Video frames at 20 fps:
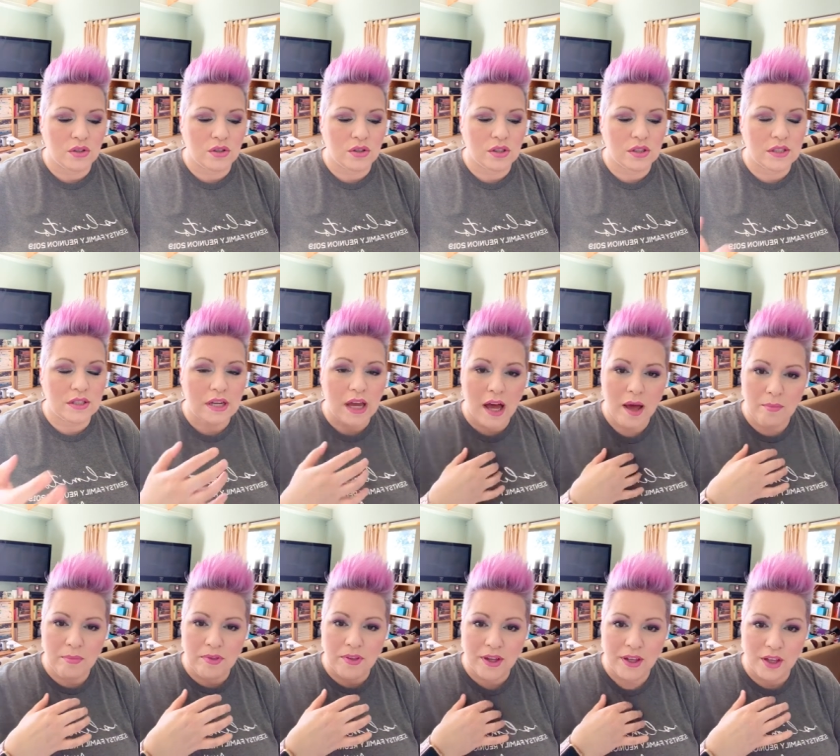
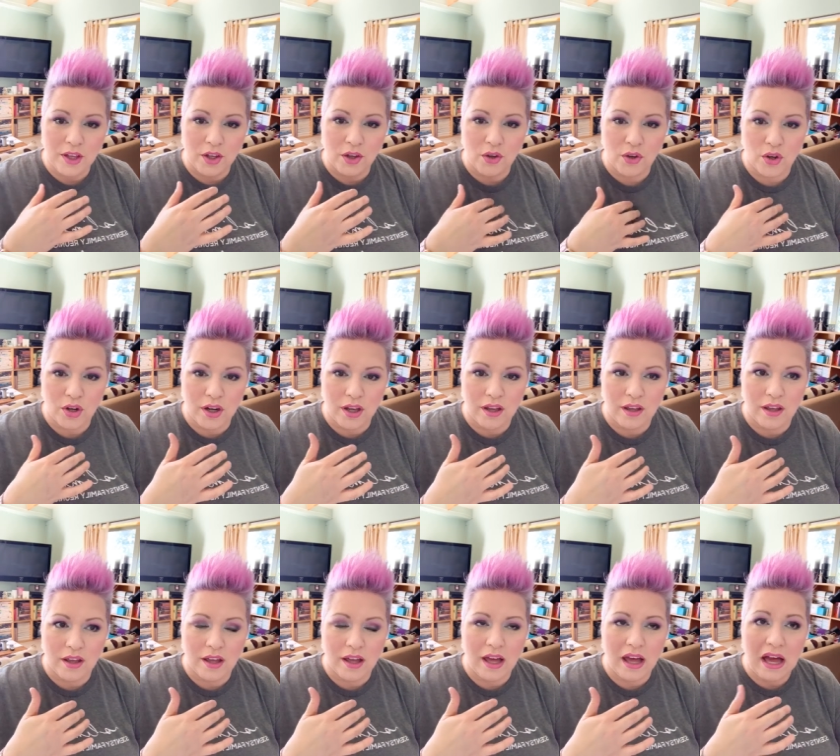Stop thinking you're going to.
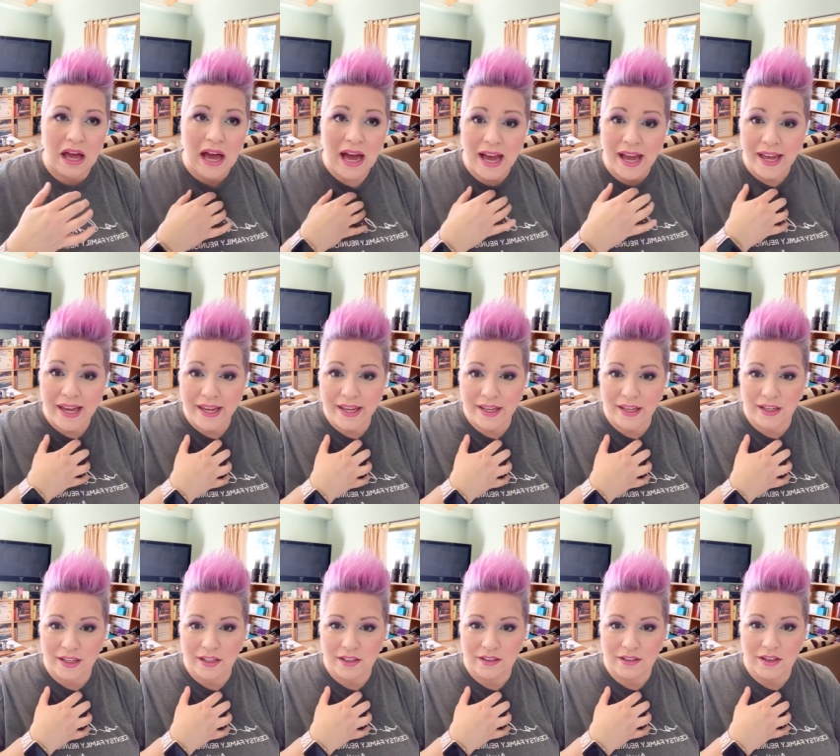
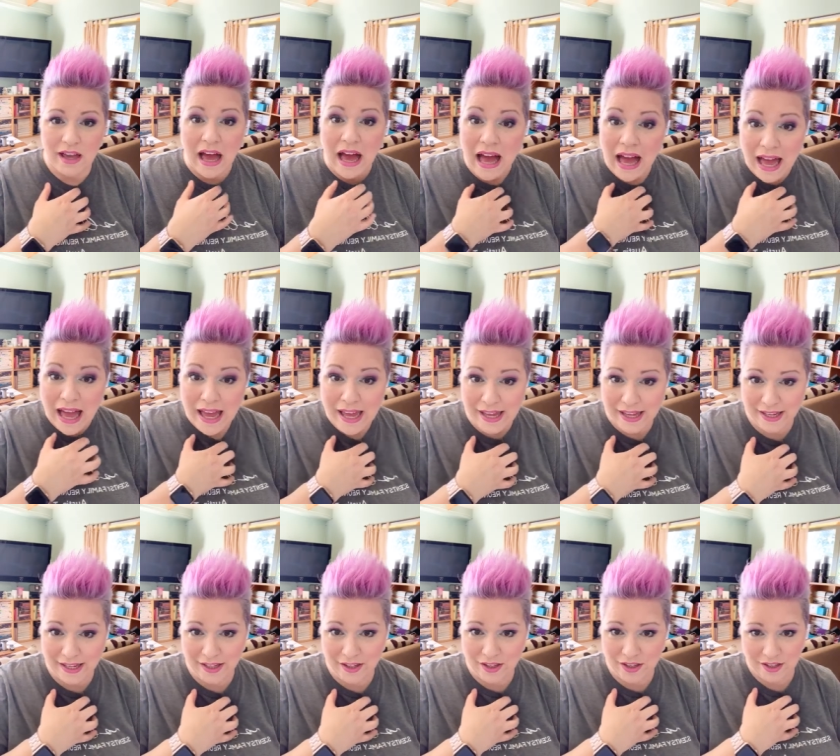I
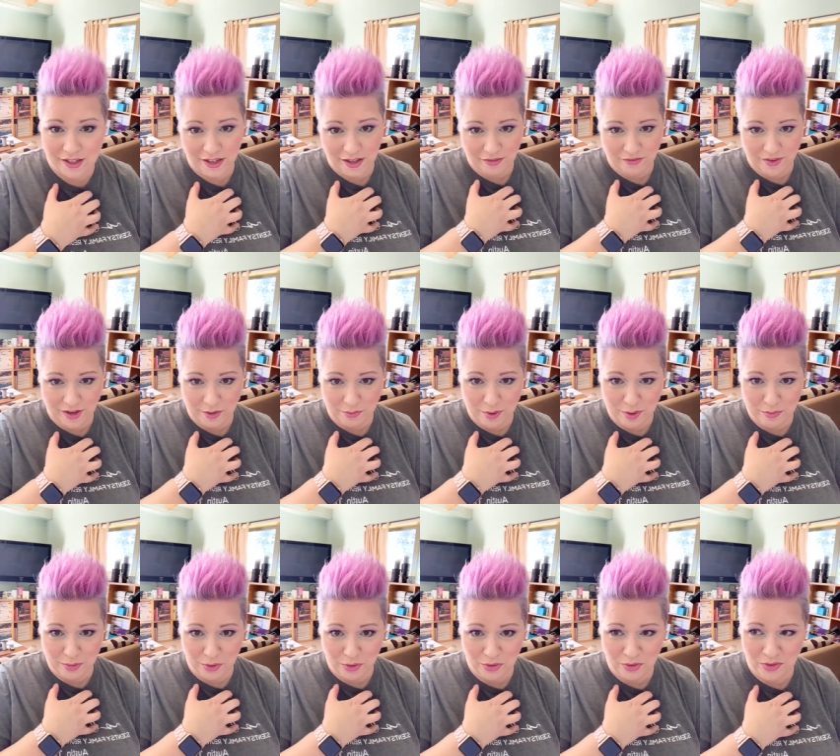I can offend
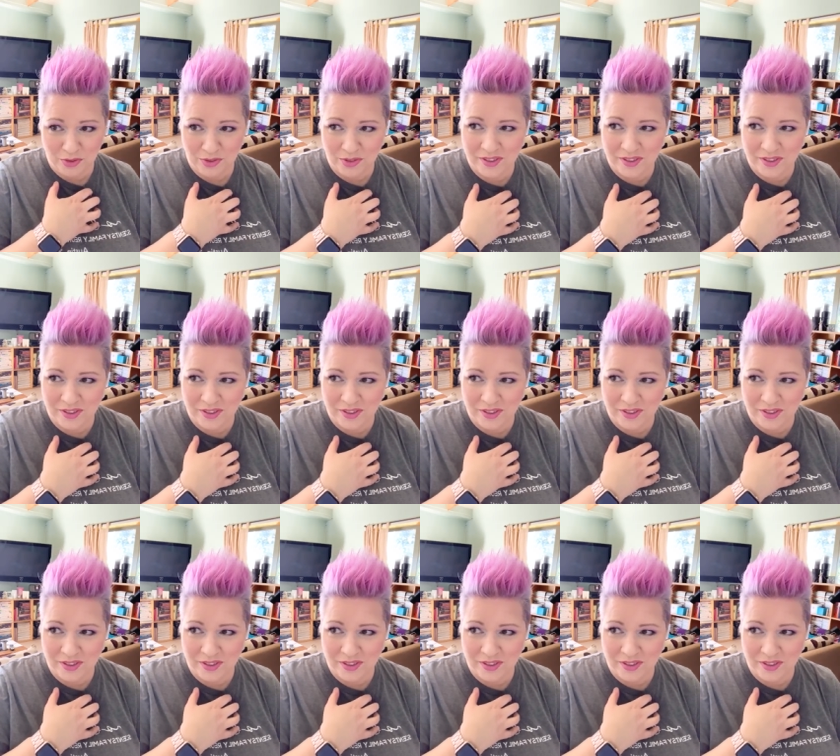people.